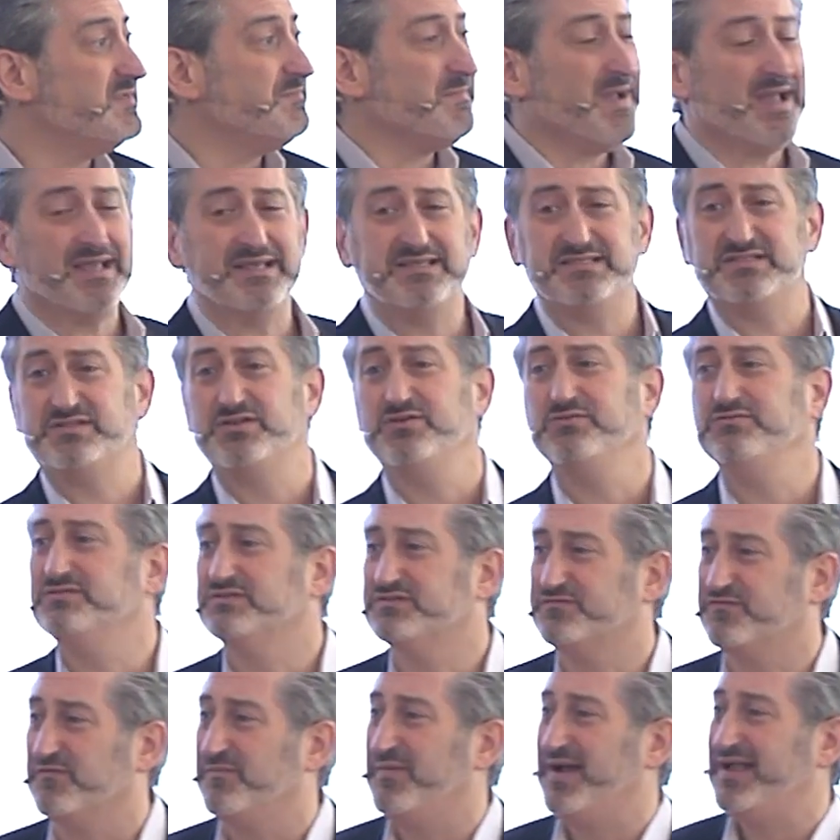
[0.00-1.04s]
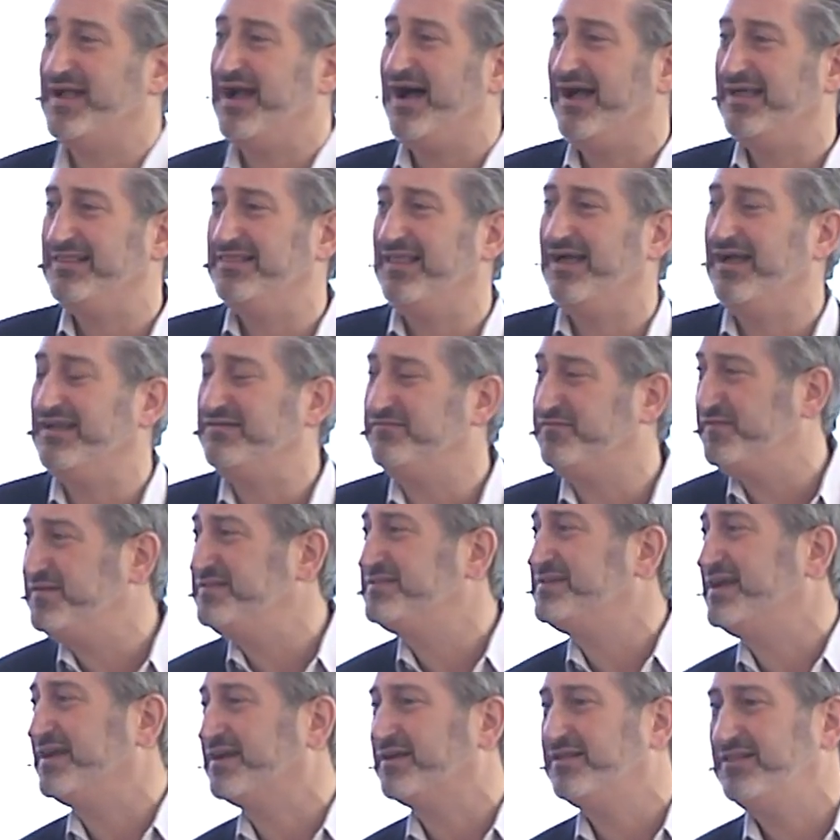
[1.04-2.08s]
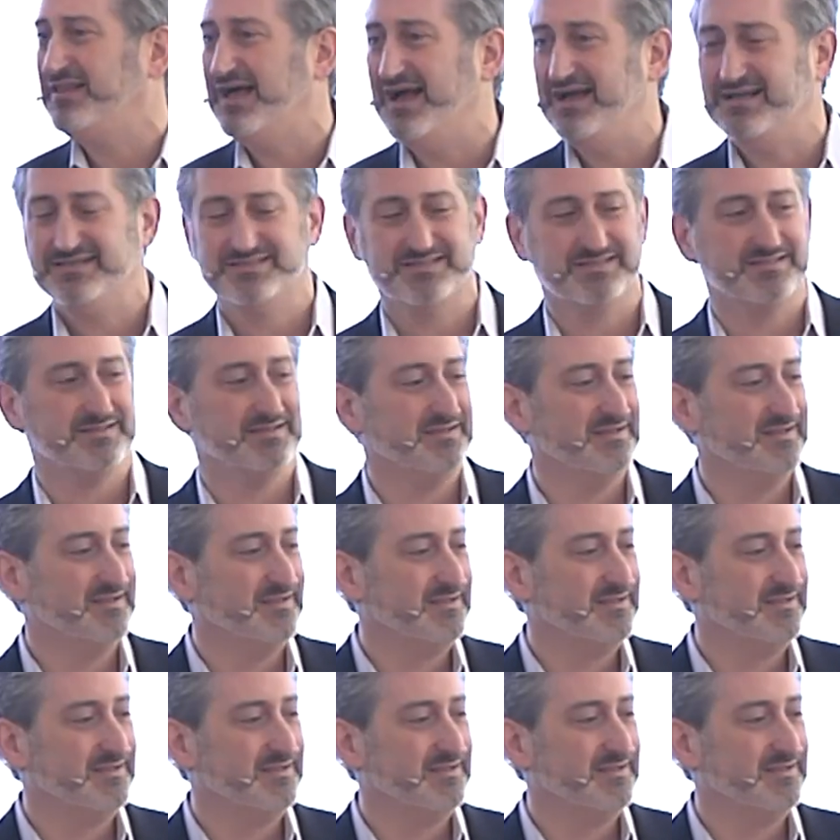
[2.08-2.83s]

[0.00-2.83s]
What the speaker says: my students from my online Fintech class.